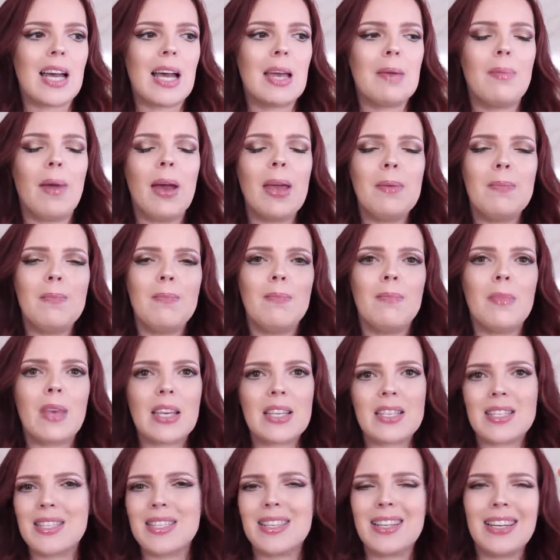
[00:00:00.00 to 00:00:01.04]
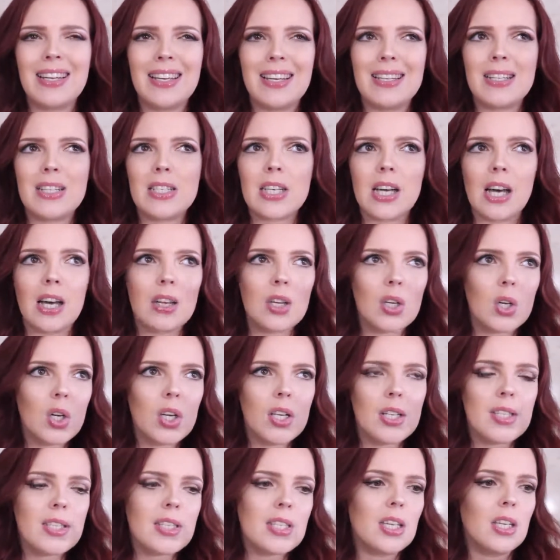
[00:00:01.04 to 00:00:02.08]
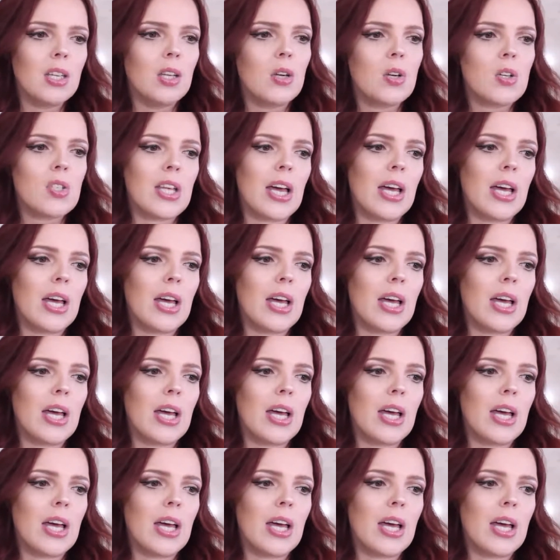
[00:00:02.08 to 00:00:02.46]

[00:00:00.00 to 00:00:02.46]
I might mix it into other concealers.